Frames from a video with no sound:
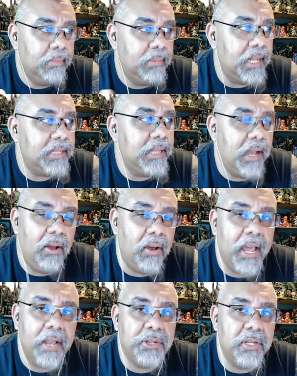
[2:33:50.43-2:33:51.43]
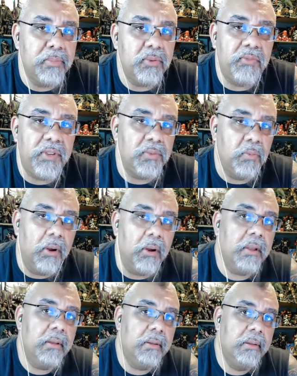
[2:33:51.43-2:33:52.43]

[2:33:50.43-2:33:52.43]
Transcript: That's not how action movies work.